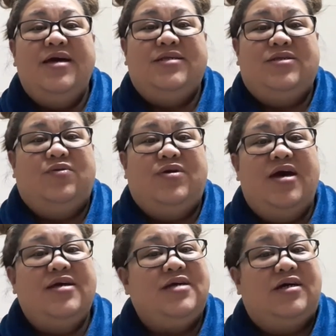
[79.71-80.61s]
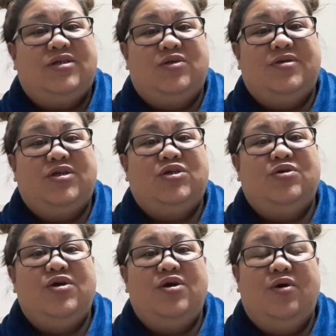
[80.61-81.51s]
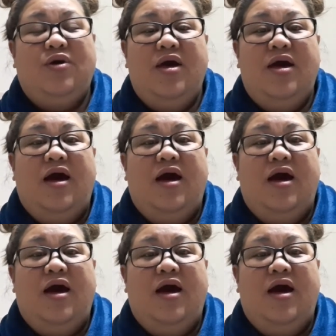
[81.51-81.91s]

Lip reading: So yes, I just want to show you